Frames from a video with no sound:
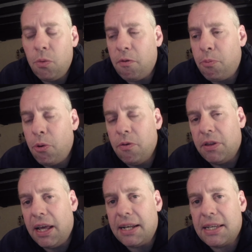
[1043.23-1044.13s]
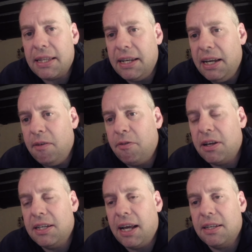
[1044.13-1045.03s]
We've proven that the leaf
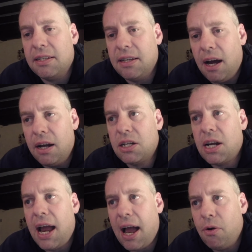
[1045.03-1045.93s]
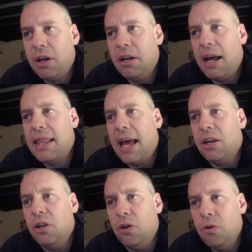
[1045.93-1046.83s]
contains starch. How can I
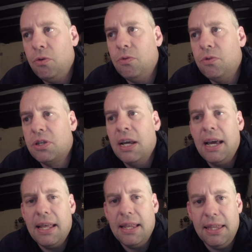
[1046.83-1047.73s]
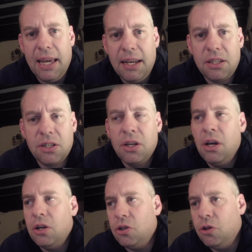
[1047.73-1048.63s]
then use this
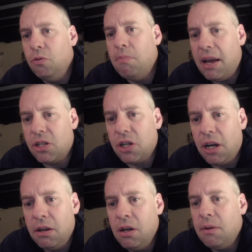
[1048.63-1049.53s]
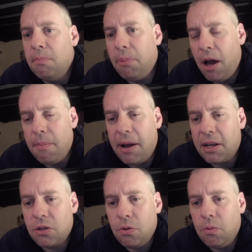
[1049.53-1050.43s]
to measure
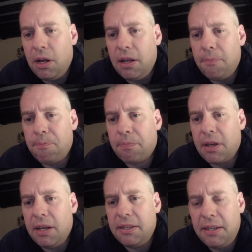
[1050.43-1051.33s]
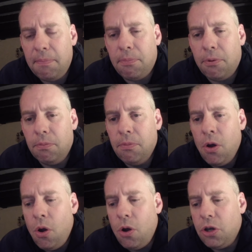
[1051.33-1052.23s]
biomass? Well, it's simple.
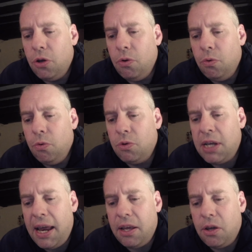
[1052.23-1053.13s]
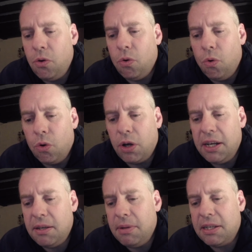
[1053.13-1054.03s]
You take your
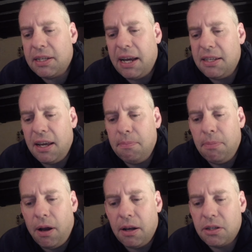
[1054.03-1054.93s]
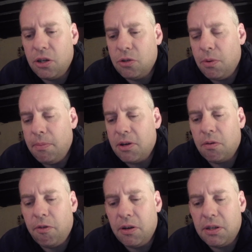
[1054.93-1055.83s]
organism, in this case a plant, because we're
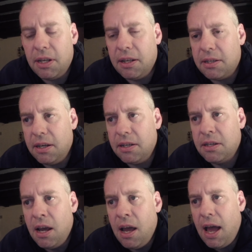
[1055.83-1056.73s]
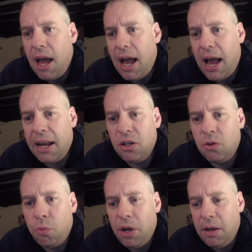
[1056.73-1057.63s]
measuring photosynthesis, and
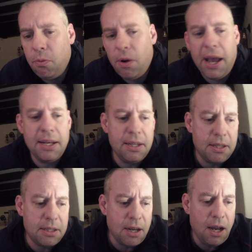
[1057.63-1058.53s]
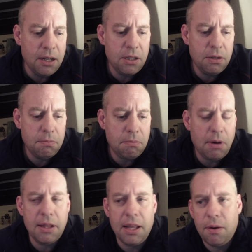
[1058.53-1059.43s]
we weigh it at the start,
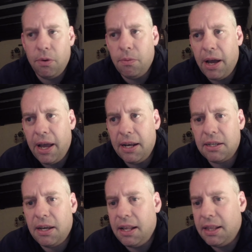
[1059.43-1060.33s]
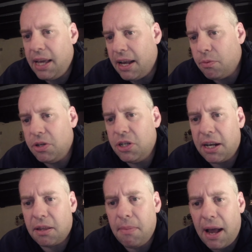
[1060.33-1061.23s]
and then we weigh it at the end. We
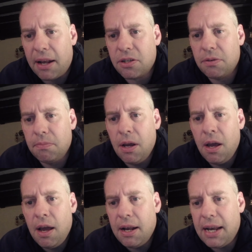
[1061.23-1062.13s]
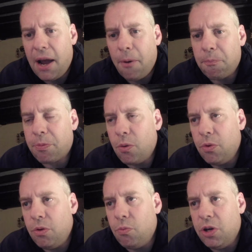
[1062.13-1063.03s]
check the mass. Now,
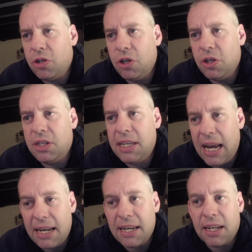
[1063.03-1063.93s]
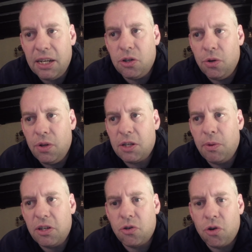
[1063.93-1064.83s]
we should technically do this
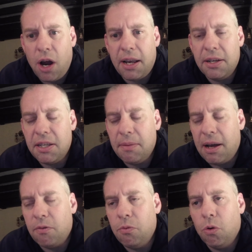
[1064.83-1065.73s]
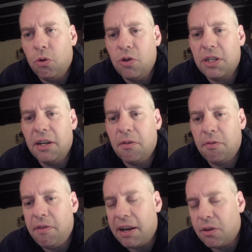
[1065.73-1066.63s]
when it's dry, because the amount of water is going to
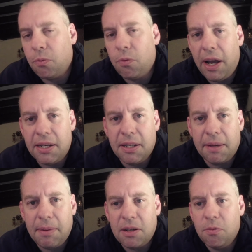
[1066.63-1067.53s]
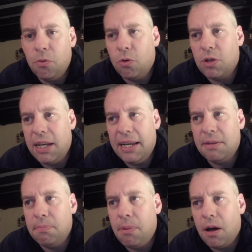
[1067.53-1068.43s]
affect the weight, and the amount of water
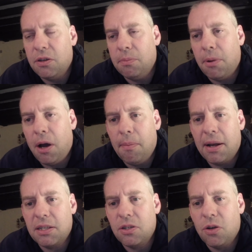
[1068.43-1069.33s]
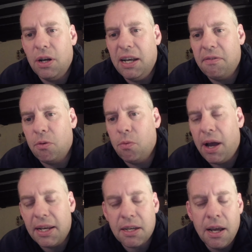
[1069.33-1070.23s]
isn't part of the biomass. It's not a living
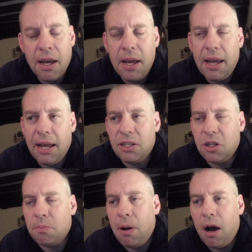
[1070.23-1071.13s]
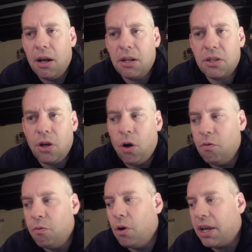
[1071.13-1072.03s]
weight. It's just part
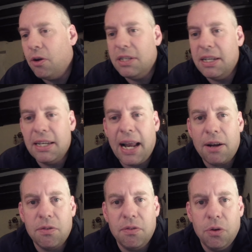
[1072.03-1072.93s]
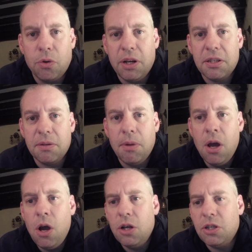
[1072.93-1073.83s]
of what goes in and out of the organism.
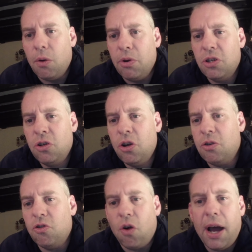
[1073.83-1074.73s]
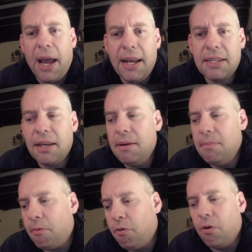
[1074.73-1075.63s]
So we should dry it
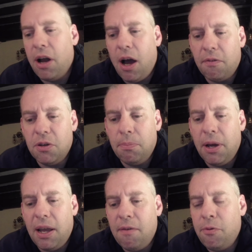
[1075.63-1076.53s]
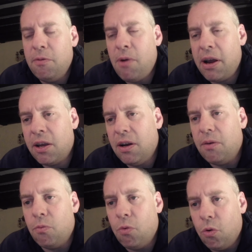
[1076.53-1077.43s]
before and after, but if we
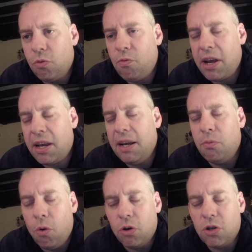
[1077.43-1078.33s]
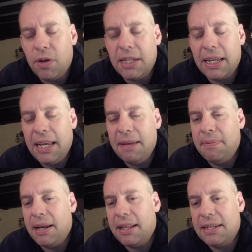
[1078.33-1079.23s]
regularly water it and keep
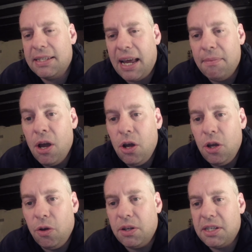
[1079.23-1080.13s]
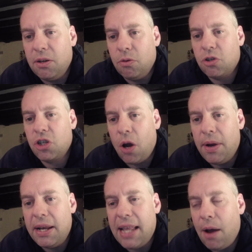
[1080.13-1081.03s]
it at the same, you can still show
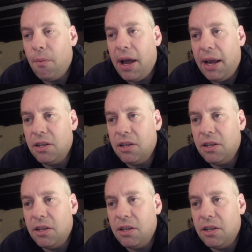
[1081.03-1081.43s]
it that way.